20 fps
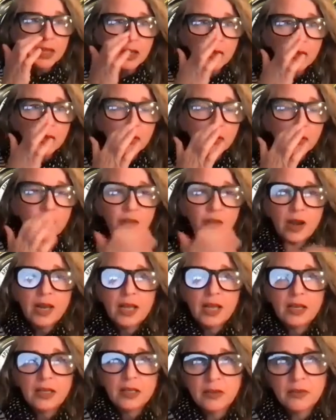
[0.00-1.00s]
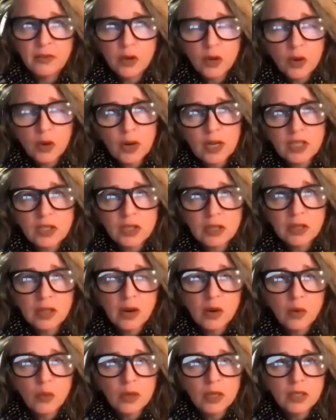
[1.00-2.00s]
think the front end of your question
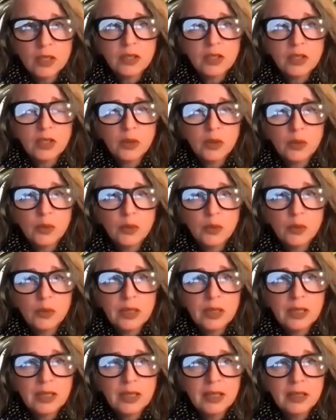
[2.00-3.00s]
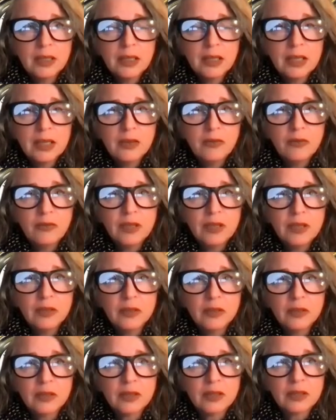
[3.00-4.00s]
there was it
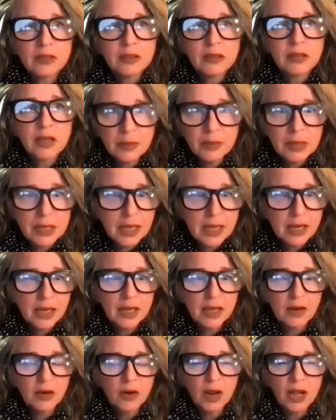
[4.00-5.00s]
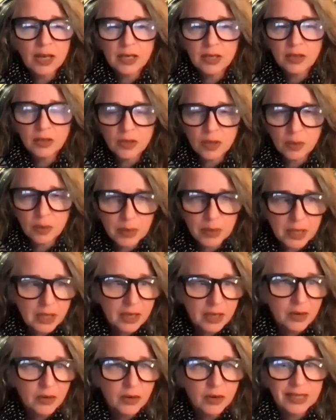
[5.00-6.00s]
feels intimidating, or how do you jump
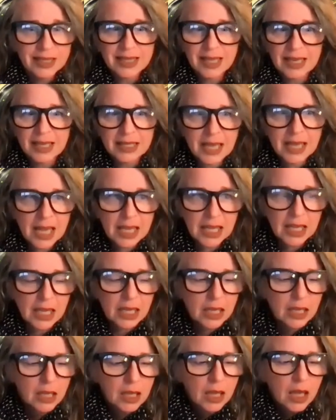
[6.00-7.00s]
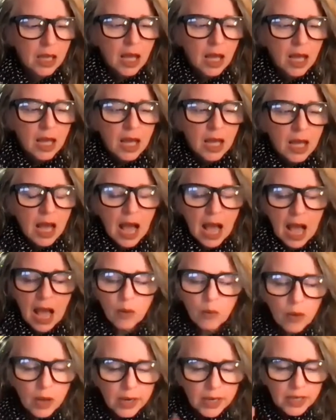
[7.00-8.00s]
in, or it's like techie.
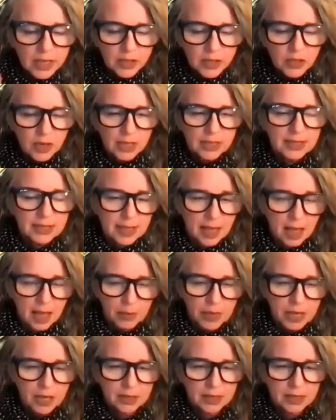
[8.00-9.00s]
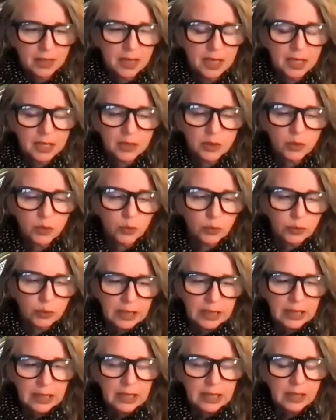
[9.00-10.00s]
I want to address that because I think it's
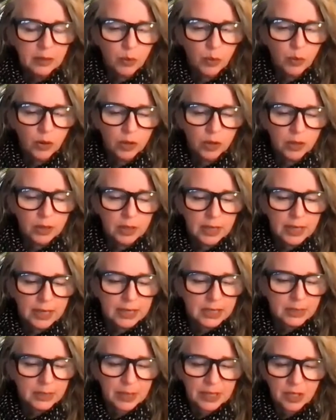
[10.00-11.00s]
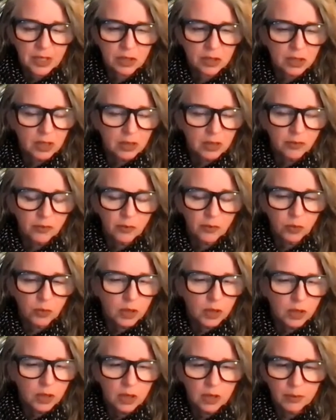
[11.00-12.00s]
really important, especially
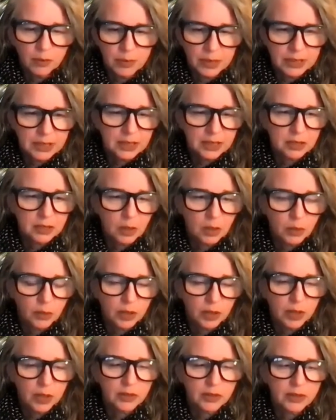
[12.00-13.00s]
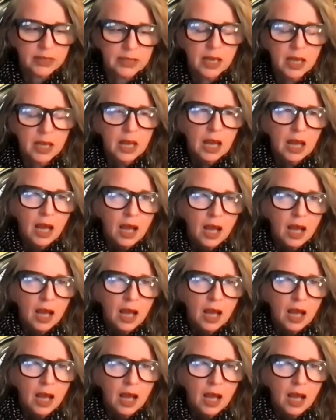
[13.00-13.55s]
for business owners.